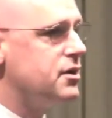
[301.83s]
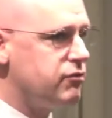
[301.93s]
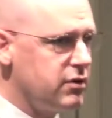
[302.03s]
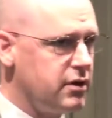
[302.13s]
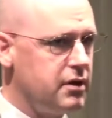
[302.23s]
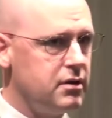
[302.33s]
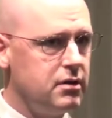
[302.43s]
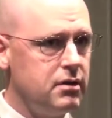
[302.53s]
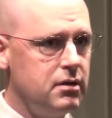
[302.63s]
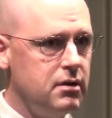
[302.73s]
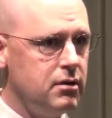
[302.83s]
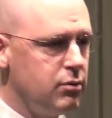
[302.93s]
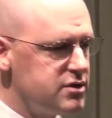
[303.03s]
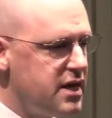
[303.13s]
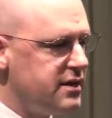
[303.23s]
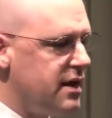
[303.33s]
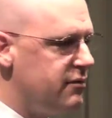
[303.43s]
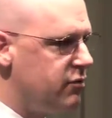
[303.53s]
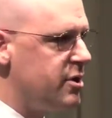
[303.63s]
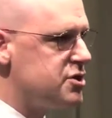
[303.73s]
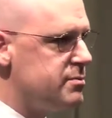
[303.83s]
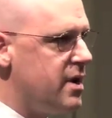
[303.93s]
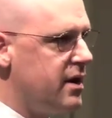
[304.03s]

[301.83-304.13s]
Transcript: differently. We'll take that information